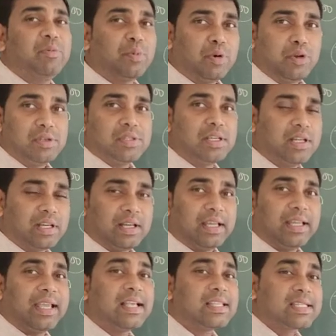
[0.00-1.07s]
are producing
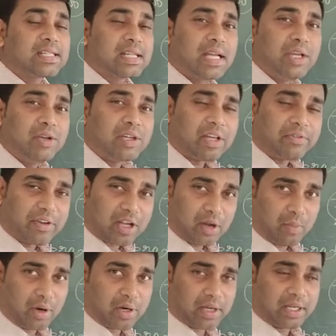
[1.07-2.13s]
extra unit of a
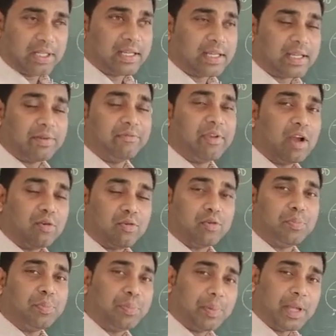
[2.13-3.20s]
commodity, that time we have
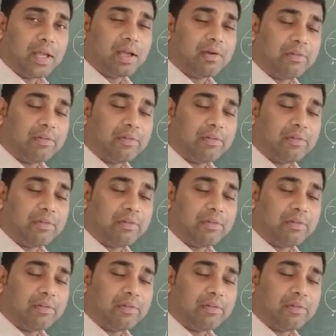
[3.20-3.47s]
to pay,